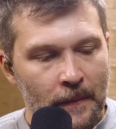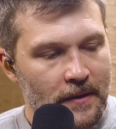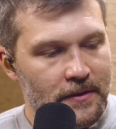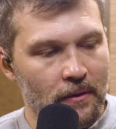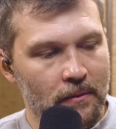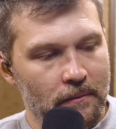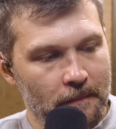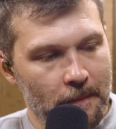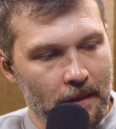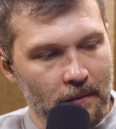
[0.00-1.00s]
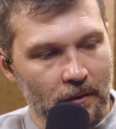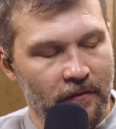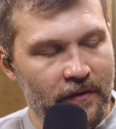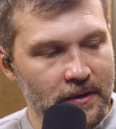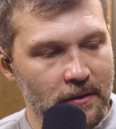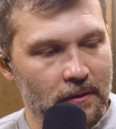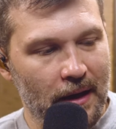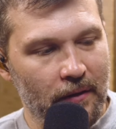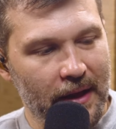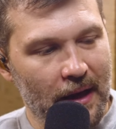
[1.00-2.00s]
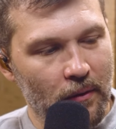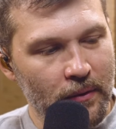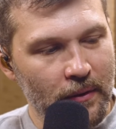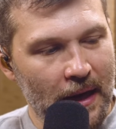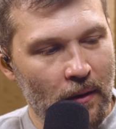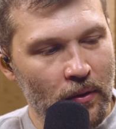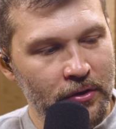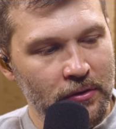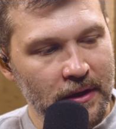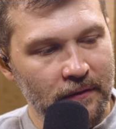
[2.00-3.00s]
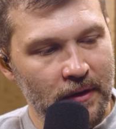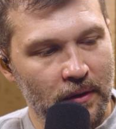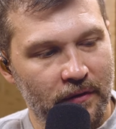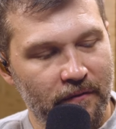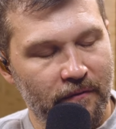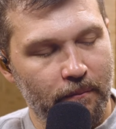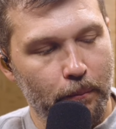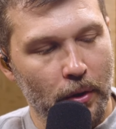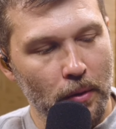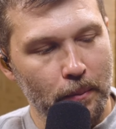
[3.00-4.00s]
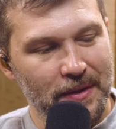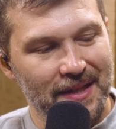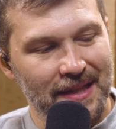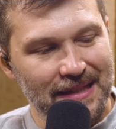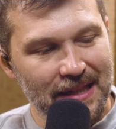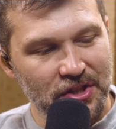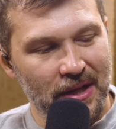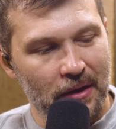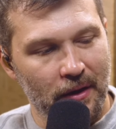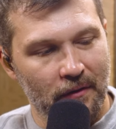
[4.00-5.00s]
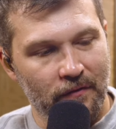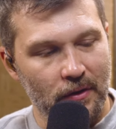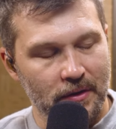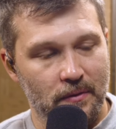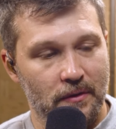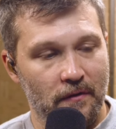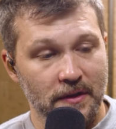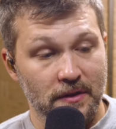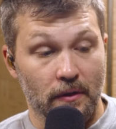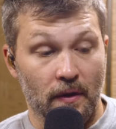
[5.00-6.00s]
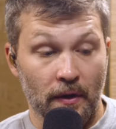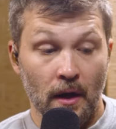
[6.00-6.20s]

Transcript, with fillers: So your physical health, how, how are you living with purpose and intentionality and focus with your physical health,